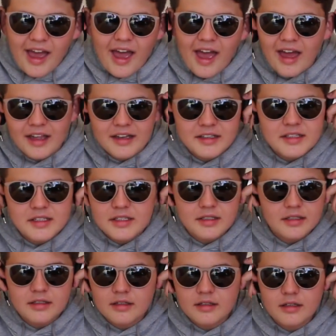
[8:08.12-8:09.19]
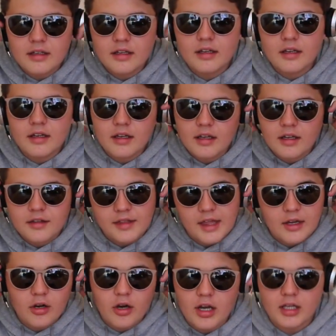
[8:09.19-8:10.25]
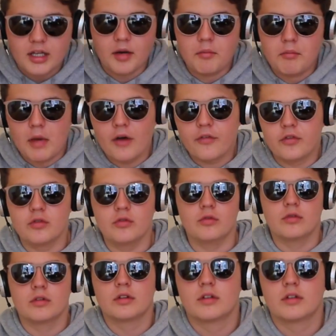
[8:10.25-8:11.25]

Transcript: And they got like a muffle